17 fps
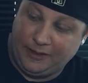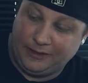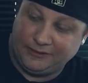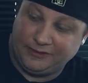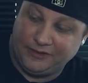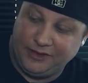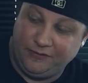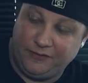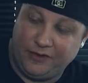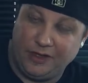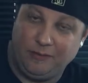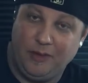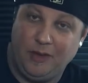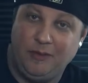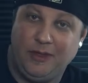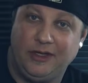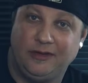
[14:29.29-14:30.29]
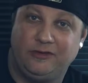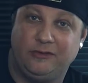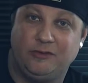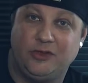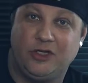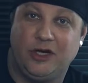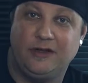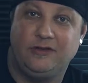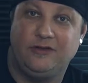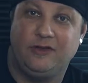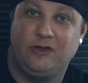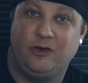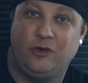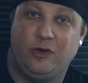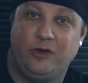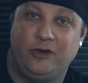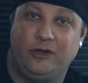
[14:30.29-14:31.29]
I'll see if I can maybe get some shots of
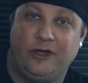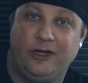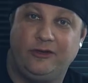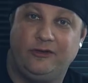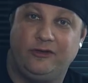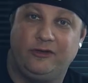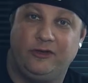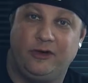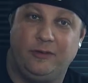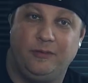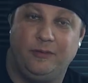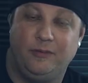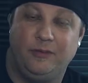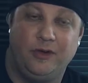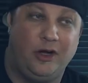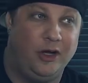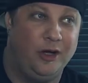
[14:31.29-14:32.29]
the Northern Lights or something.